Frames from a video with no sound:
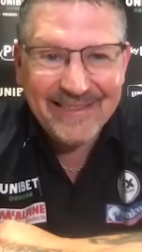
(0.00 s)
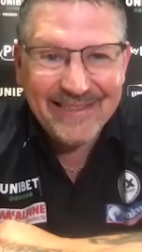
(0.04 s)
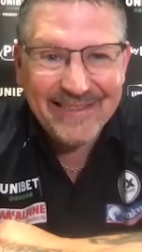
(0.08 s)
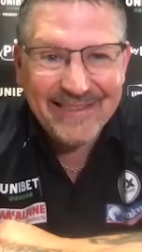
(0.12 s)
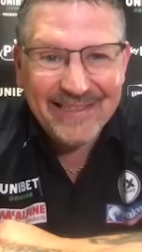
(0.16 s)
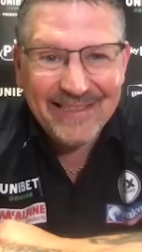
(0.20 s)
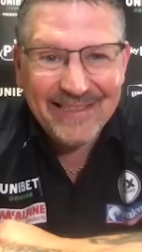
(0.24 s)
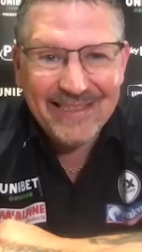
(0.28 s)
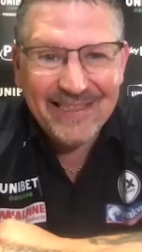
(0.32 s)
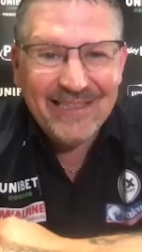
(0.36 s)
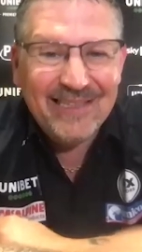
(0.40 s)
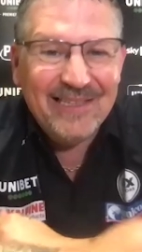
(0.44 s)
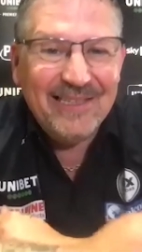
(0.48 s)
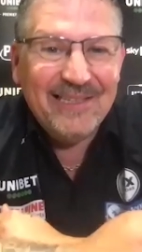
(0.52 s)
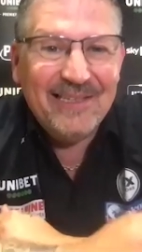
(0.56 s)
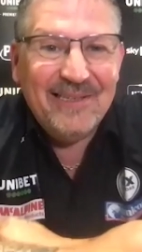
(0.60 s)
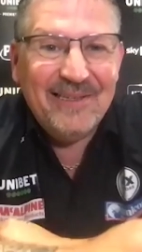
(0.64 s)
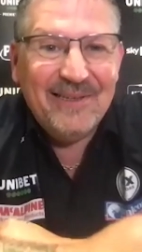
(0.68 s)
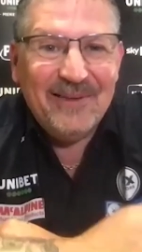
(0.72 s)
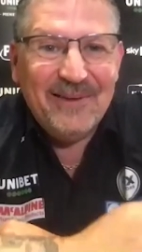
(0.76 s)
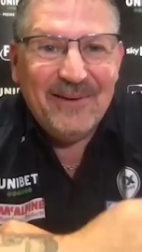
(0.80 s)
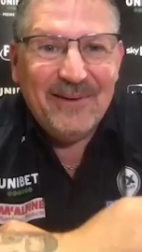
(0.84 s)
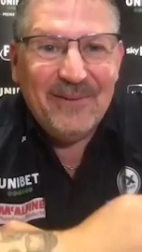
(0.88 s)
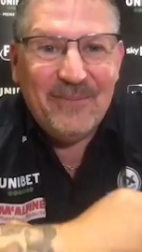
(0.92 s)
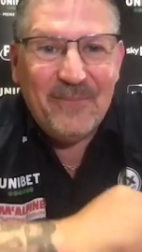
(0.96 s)
Gary,
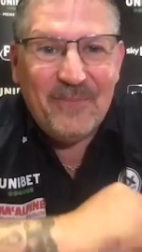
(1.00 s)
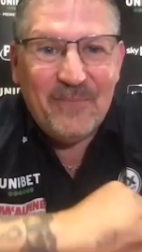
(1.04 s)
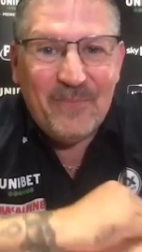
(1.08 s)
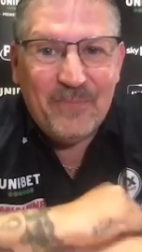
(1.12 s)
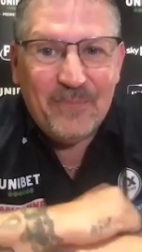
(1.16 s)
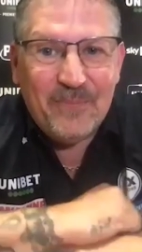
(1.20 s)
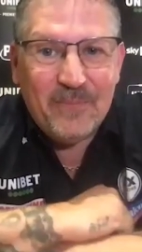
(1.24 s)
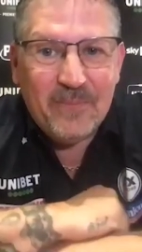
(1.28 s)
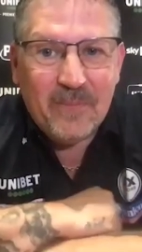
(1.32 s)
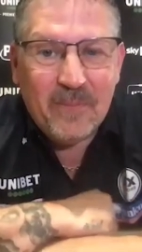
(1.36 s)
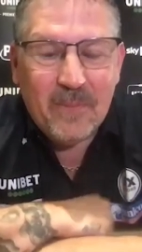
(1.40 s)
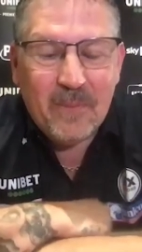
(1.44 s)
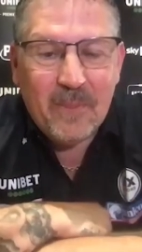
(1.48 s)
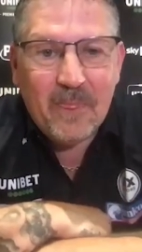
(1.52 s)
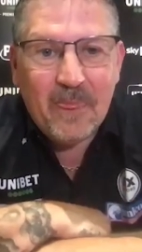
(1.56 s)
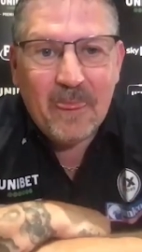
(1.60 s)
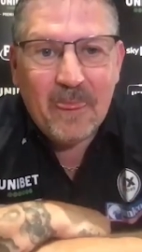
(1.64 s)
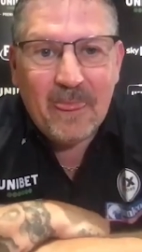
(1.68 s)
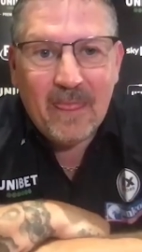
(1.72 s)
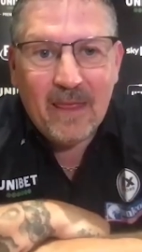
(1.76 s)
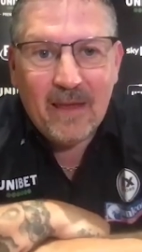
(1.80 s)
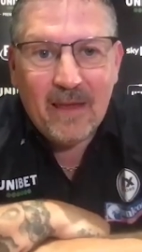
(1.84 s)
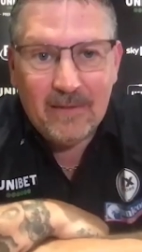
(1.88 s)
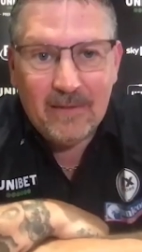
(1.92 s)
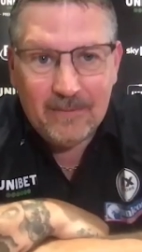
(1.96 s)
many
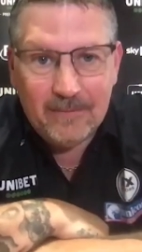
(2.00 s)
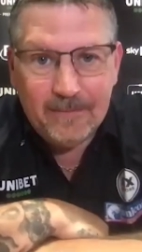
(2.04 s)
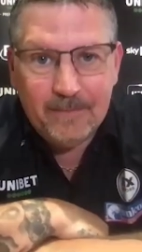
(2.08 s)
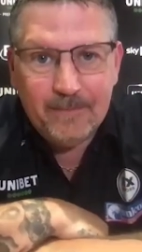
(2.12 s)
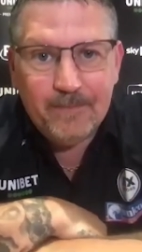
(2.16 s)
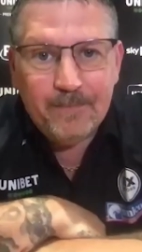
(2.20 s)
congratulations.